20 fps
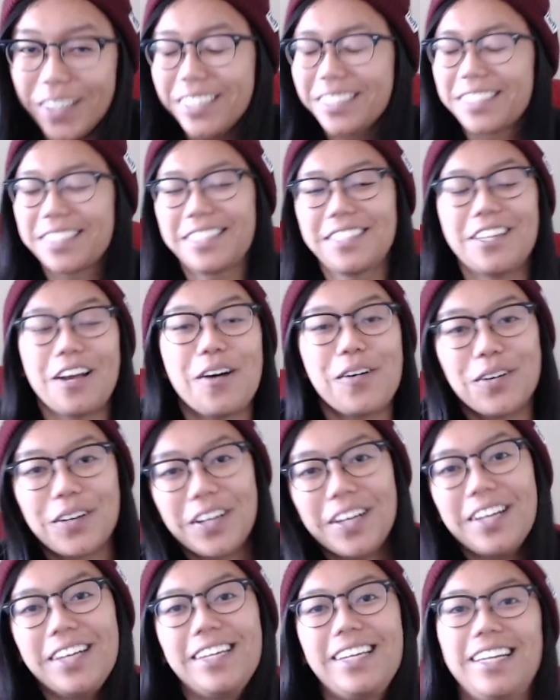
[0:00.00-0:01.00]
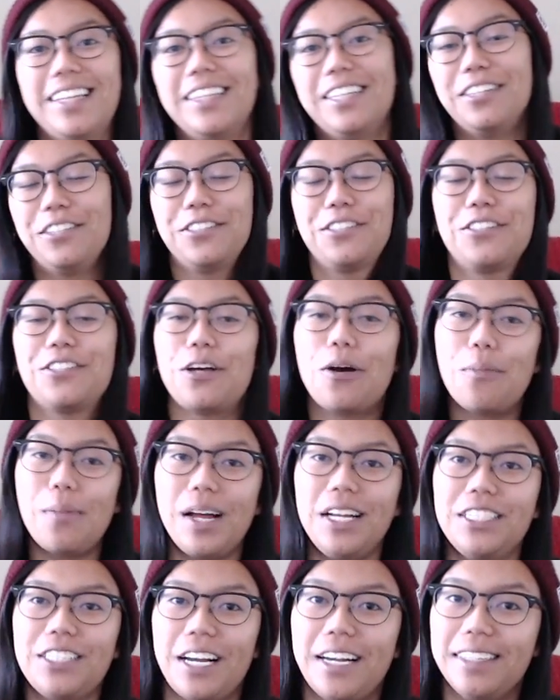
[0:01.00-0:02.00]
It's so good, and there's so
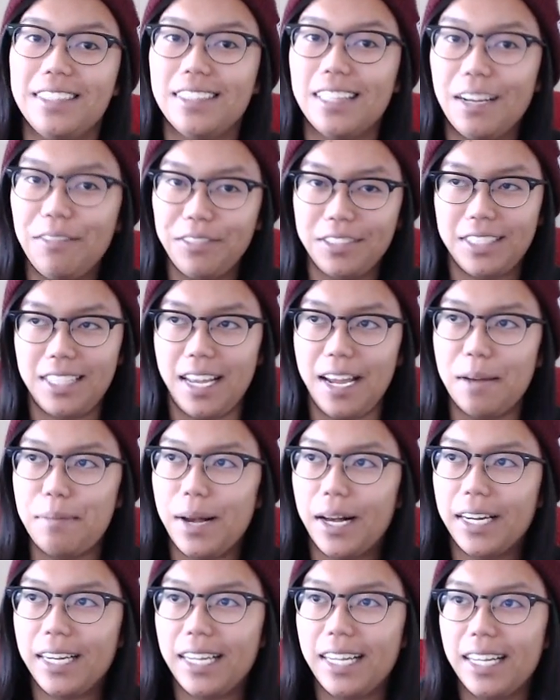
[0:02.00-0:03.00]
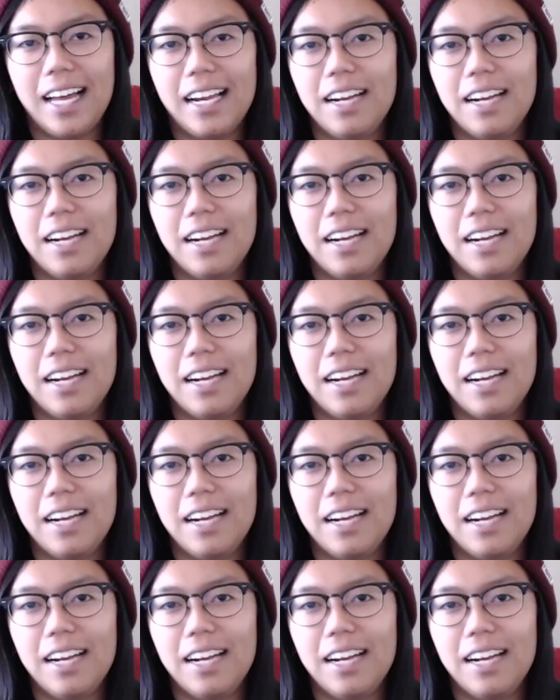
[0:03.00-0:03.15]
much I'd love to say about it.